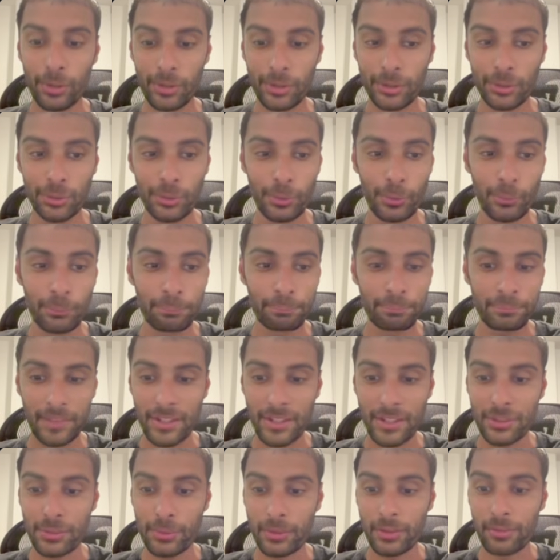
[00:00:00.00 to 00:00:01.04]
to do
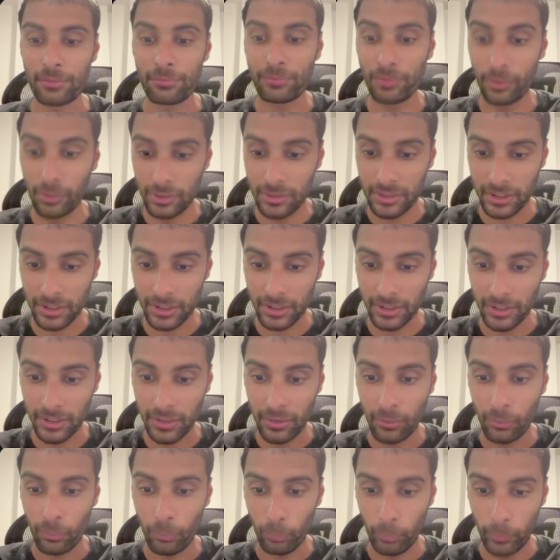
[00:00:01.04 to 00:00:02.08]
is you want to filter
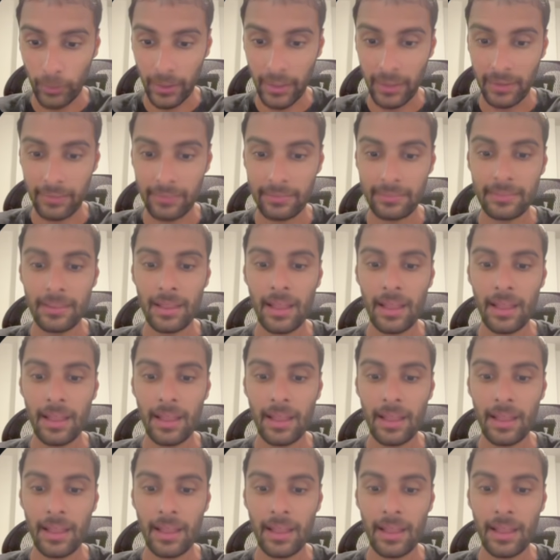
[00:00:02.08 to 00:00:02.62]
with